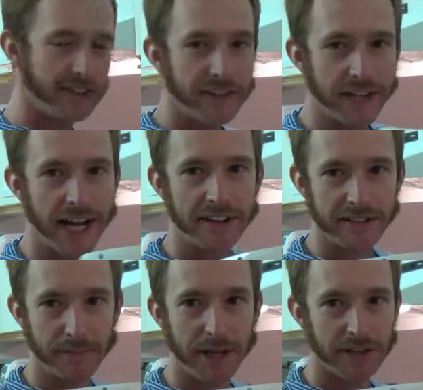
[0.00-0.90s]
It even
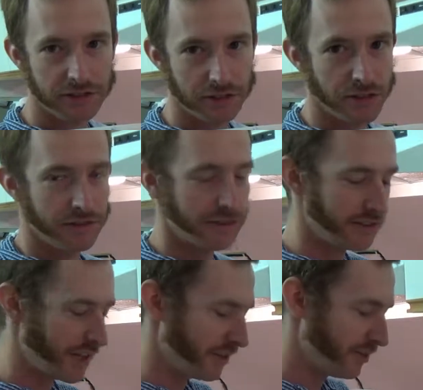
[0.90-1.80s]
has a picture of a
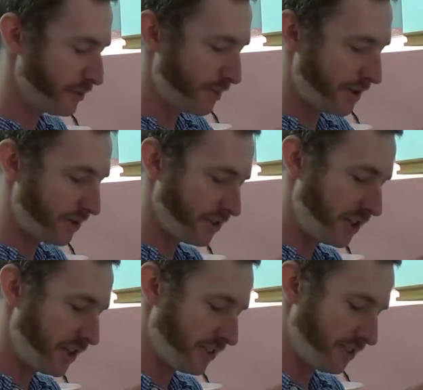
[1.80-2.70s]
sliced piece of
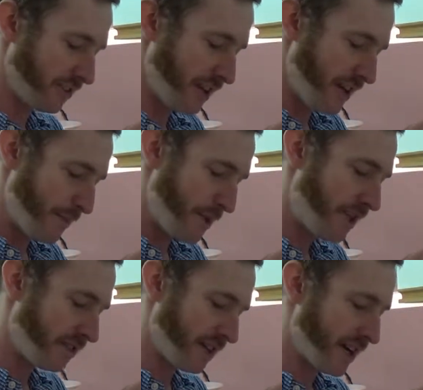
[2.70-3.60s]
cheese
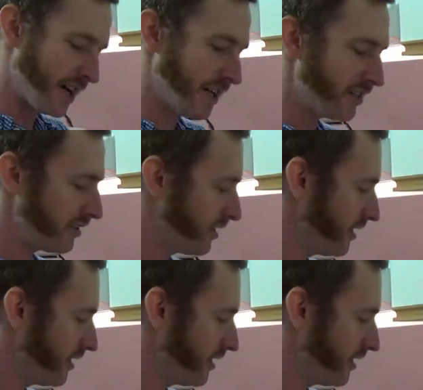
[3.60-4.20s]
pizza on it.